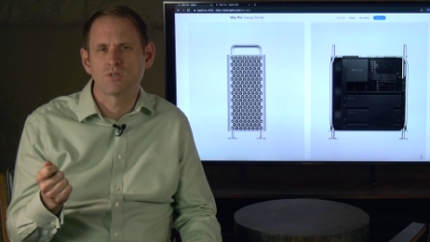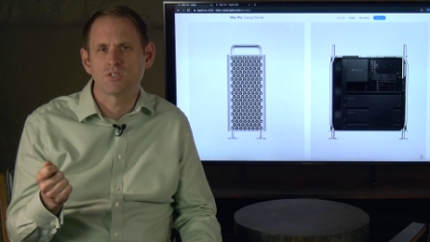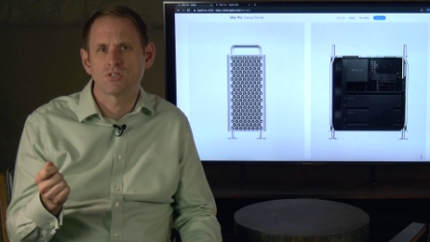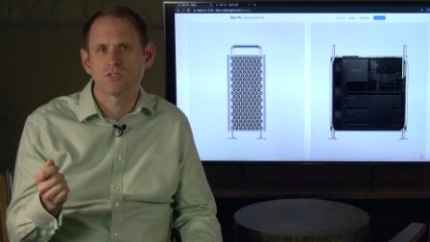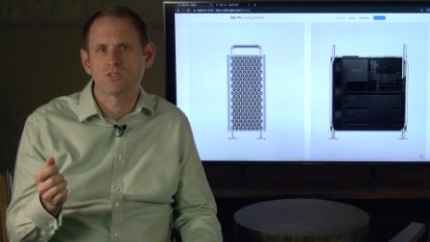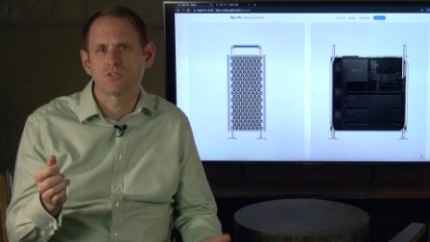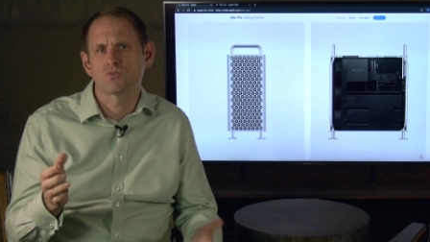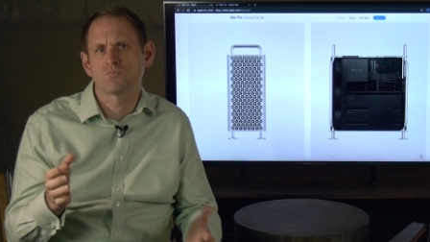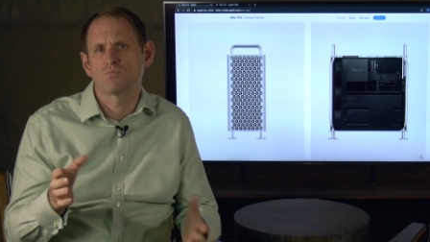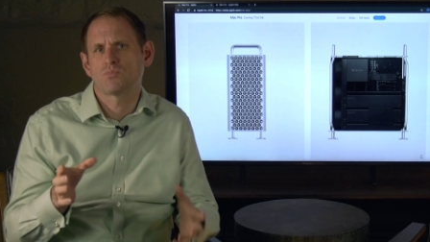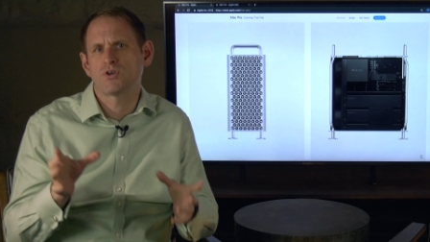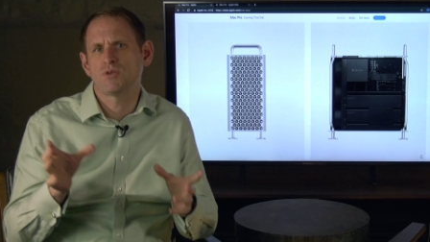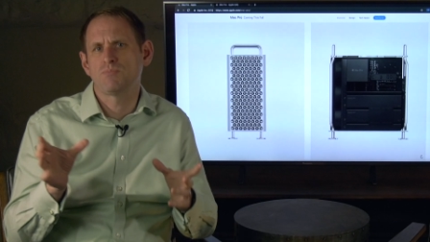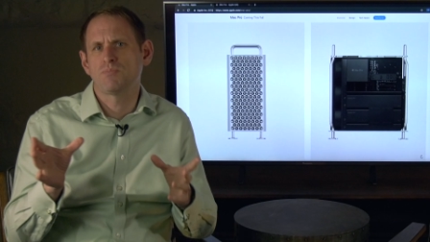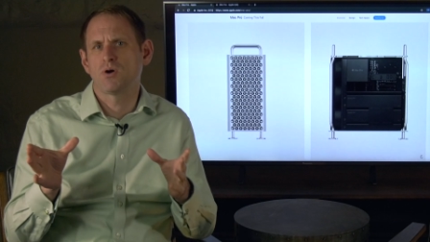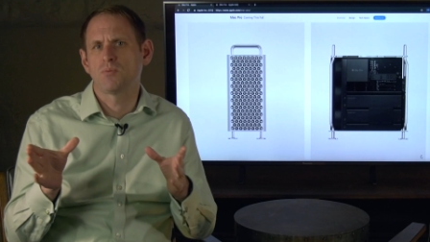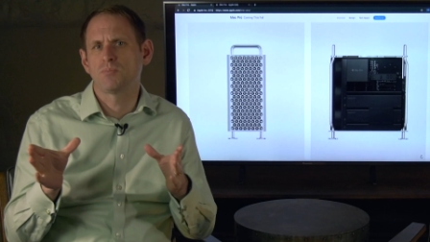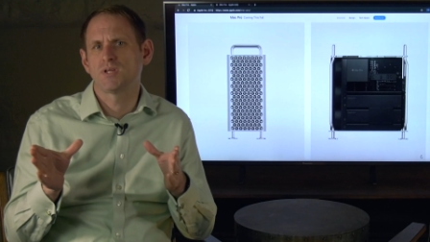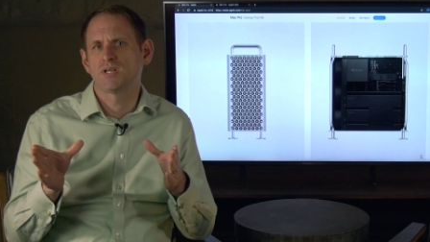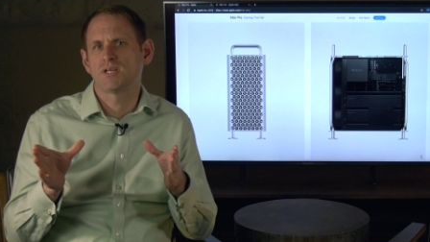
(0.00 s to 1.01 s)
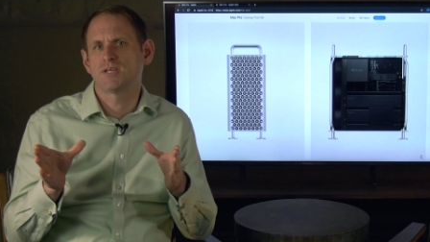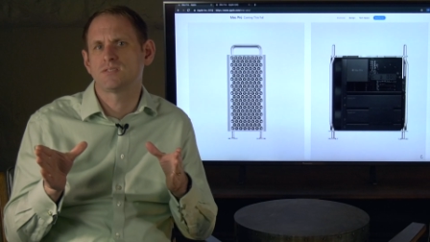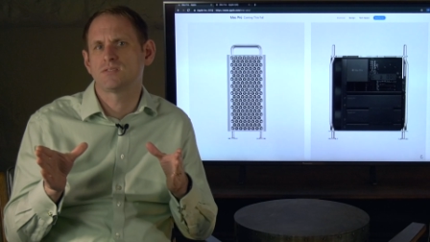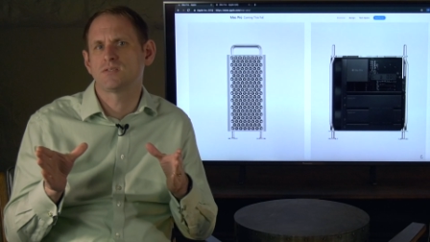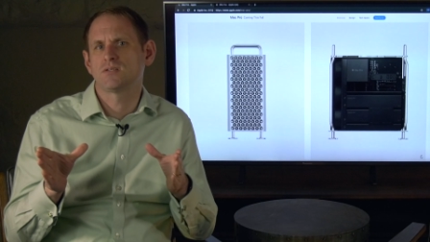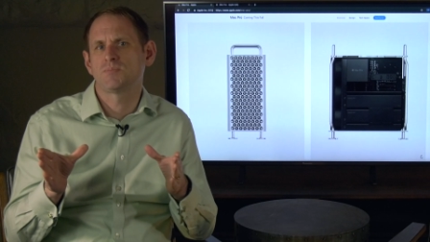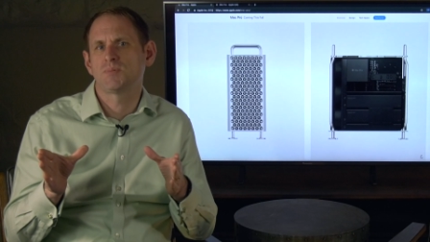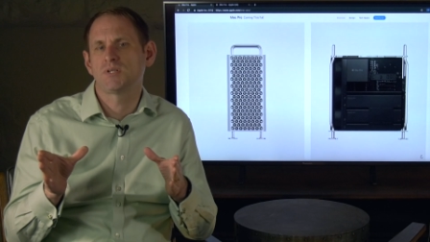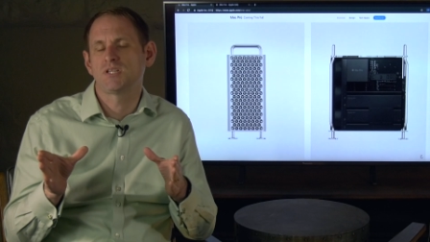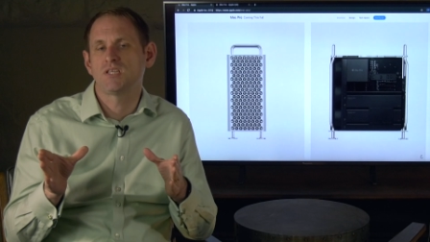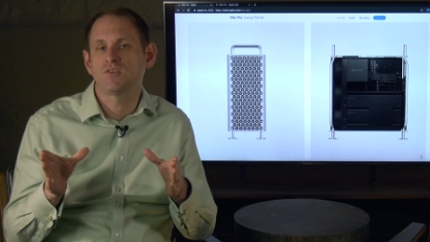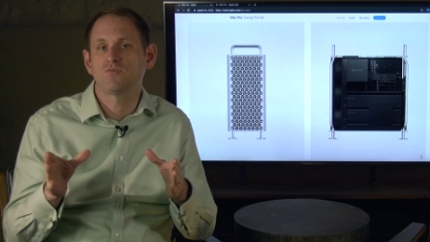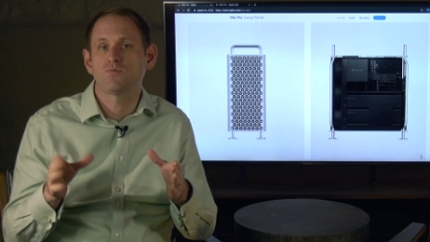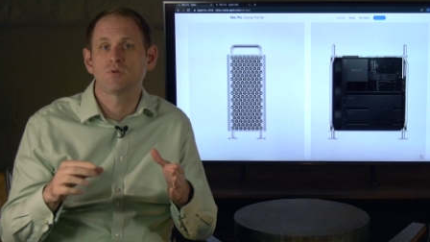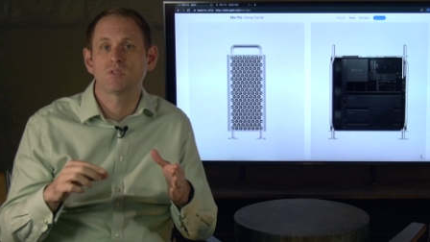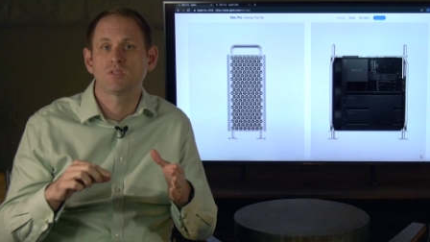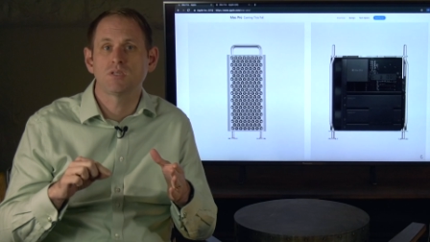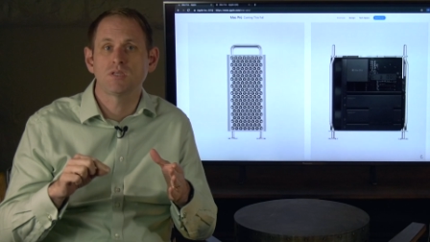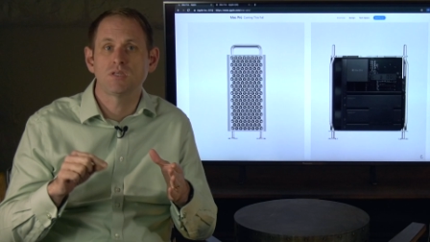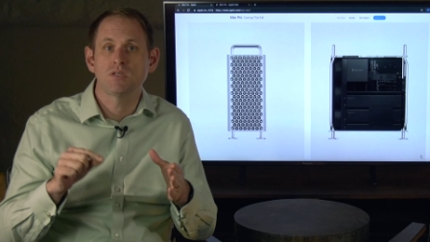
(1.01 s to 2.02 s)
which is pre-populated, I believe,
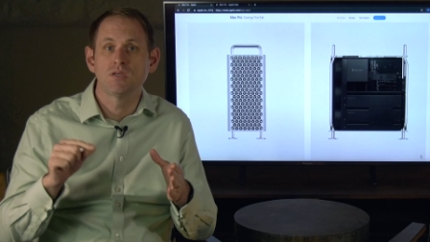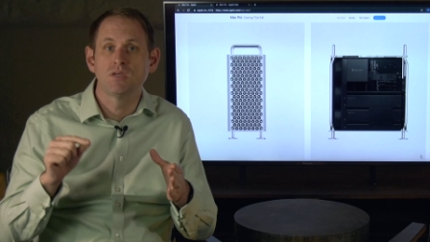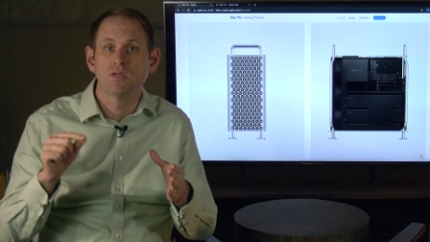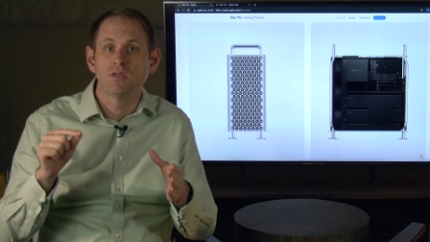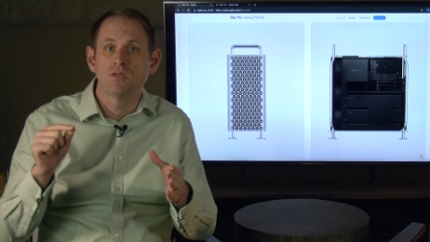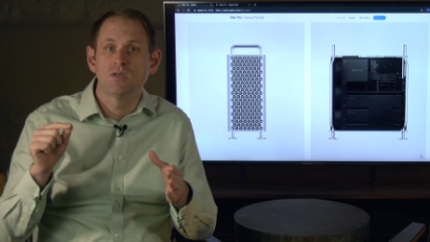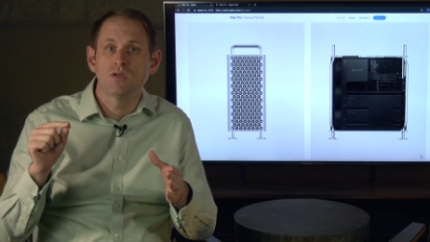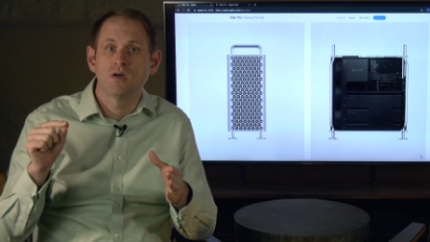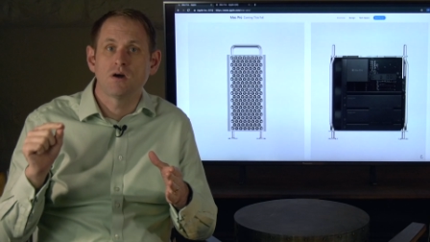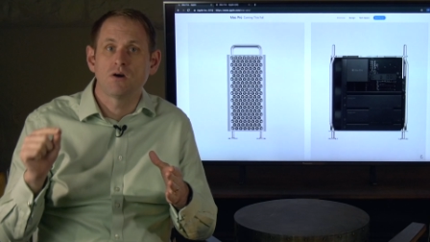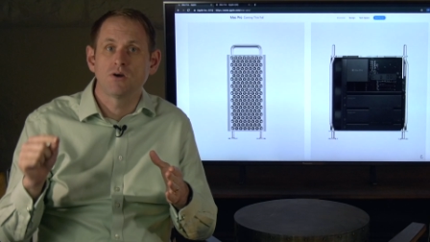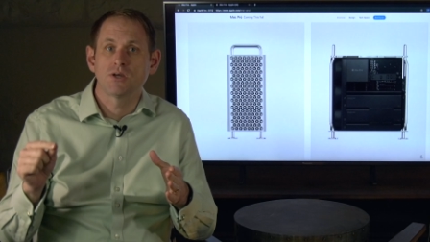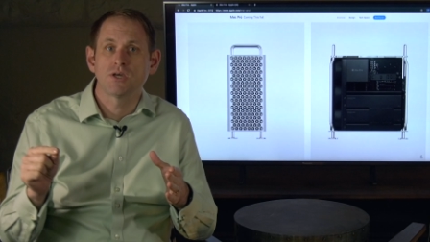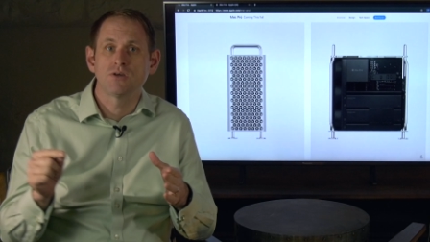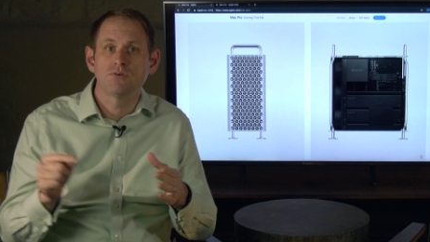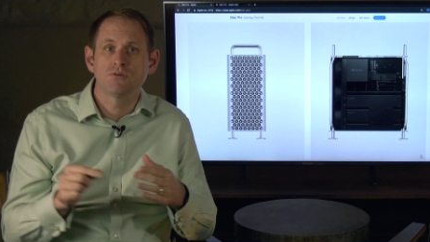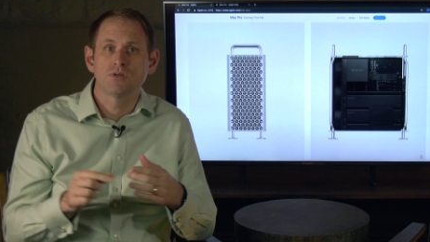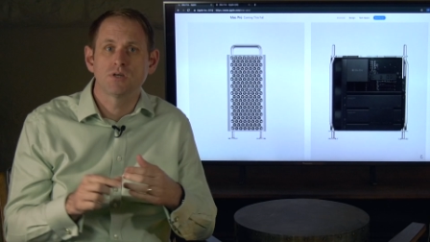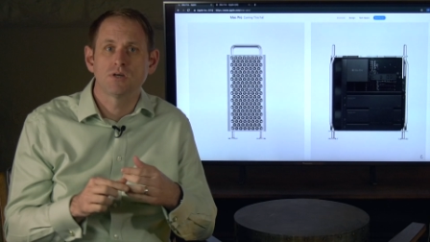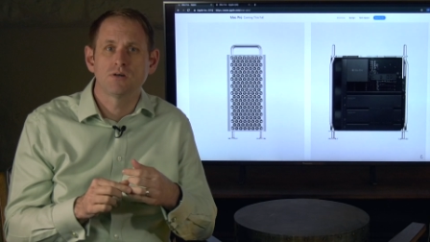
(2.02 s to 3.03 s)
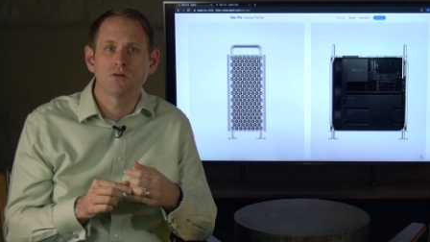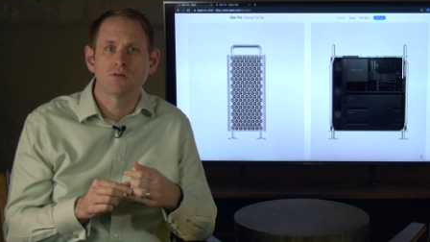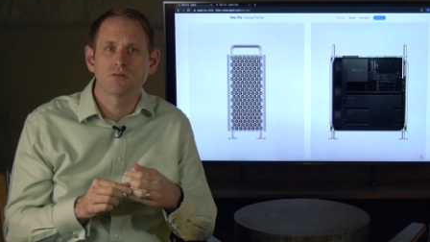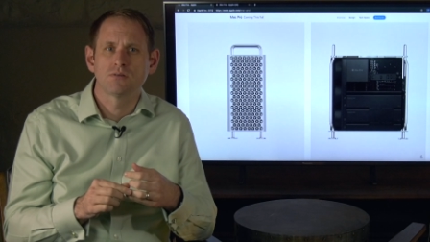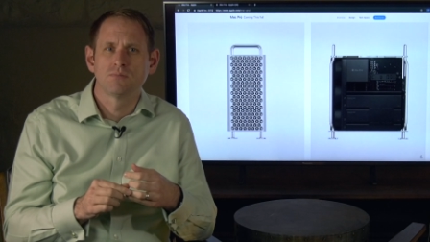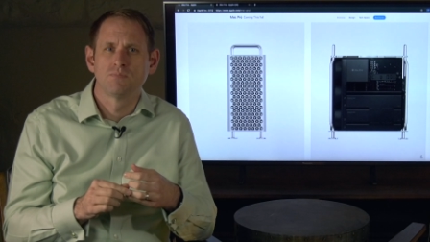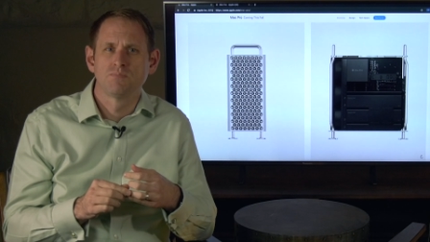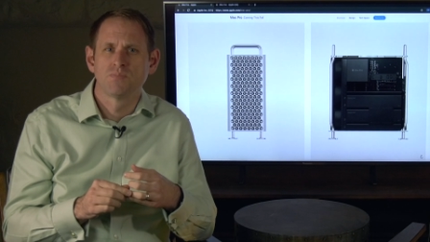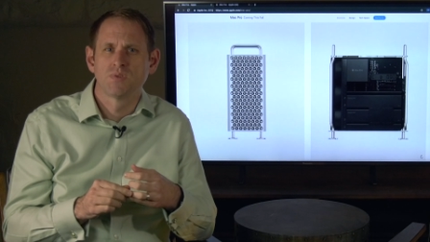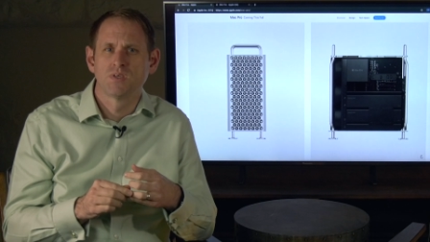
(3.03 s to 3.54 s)
with the I/O card.